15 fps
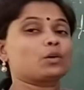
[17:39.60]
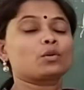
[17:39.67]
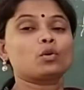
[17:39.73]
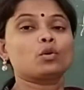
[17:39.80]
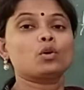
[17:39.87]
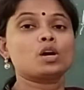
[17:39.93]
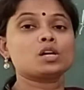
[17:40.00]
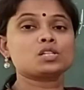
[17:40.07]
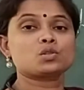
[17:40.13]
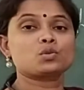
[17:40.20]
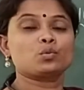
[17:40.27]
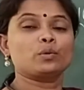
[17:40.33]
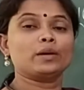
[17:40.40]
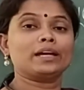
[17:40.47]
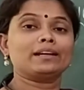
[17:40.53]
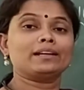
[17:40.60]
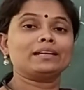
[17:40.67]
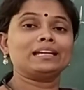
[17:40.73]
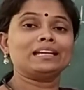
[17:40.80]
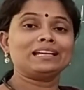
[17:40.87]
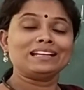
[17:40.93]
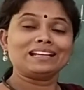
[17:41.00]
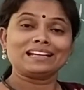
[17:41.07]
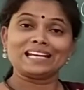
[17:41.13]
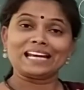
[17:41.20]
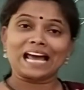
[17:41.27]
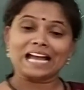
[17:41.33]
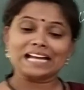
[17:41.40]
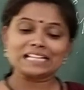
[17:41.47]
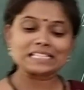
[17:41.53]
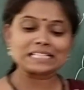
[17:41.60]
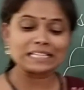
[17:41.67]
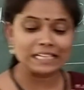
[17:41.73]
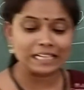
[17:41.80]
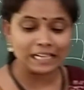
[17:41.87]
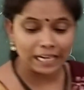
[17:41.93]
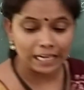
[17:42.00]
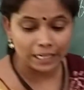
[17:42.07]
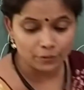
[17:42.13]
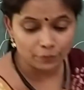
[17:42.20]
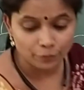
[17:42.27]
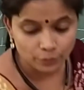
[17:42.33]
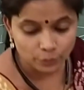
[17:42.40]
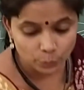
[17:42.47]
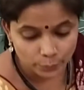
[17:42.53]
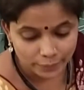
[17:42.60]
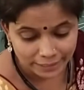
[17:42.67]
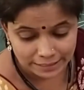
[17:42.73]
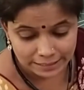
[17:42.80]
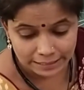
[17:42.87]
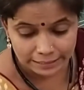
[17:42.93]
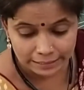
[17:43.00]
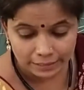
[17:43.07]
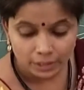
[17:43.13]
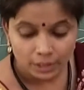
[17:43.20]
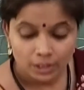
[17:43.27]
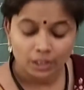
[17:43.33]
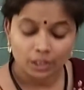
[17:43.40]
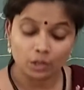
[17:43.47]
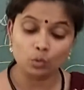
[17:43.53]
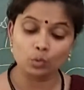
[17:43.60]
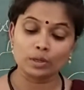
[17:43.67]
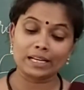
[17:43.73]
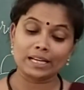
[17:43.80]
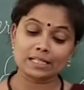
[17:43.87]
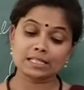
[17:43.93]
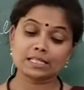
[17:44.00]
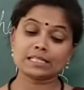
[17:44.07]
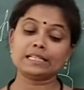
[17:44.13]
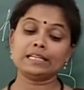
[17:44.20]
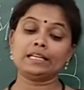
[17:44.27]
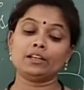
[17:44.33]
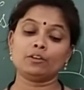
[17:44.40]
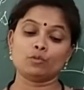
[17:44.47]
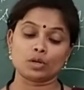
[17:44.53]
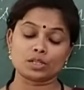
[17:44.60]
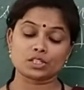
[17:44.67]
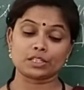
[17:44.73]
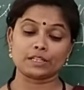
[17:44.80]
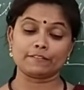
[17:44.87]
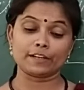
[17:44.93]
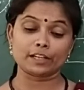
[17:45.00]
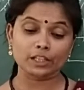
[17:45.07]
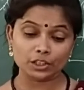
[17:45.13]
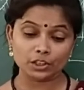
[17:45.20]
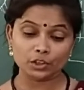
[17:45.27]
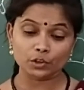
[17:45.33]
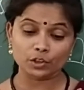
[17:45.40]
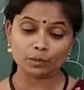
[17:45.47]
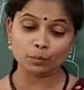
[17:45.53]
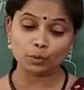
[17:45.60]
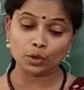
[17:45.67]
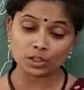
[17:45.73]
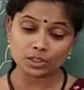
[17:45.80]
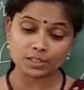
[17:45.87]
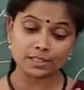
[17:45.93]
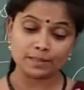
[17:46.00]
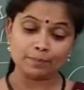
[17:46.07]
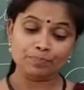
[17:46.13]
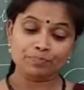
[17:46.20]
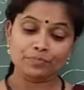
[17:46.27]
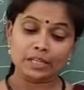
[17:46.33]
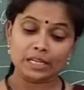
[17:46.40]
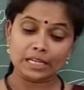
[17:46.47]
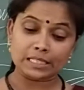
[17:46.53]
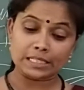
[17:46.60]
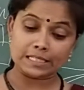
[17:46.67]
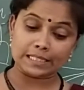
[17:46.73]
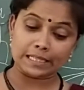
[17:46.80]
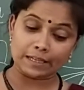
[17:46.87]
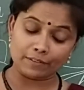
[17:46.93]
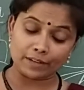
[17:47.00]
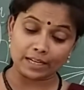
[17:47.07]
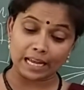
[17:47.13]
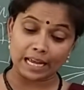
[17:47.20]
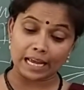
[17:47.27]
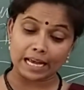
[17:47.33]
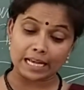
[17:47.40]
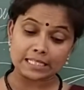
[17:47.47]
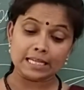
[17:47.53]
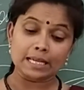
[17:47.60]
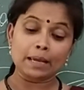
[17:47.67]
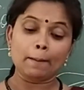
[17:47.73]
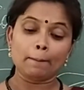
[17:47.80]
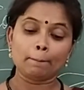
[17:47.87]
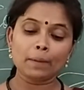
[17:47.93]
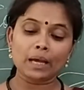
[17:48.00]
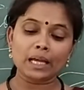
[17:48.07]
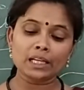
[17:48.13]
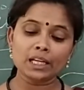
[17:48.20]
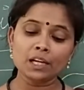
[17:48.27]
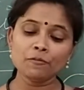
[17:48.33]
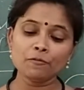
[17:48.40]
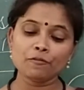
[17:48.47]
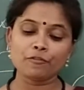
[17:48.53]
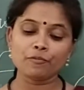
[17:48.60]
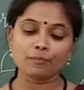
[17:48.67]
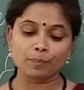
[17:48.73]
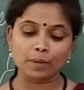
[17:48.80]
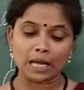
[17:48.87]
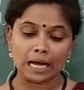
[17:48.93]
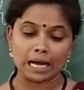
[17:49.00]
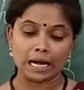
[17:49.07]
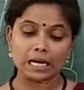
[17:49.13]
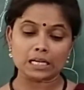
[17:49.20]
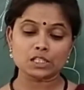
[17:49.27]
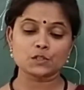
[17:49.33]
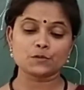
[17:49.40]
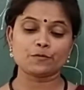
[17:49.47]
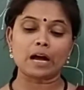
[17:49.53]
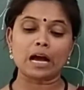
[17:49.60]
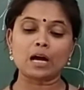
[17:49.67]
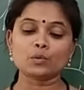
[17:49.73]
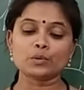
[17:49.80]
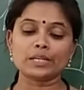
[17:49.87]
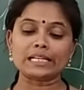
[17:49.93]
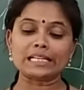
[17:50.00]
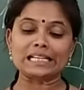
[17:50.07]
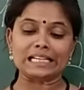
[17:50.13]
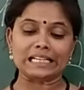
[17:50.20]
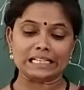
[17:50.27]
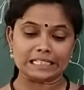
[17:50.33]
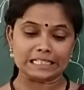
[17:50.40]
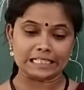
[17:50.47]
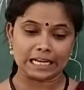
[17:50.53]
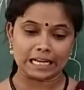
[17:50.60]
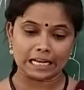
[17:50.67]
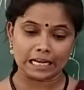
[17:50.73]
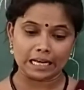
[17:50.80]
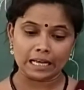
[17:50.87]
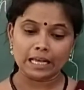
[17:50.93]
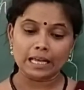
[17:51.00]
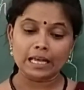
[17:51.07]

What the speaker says: grows very nicely and fluently. Now let's see what's given in your books. It is given as many plants found in India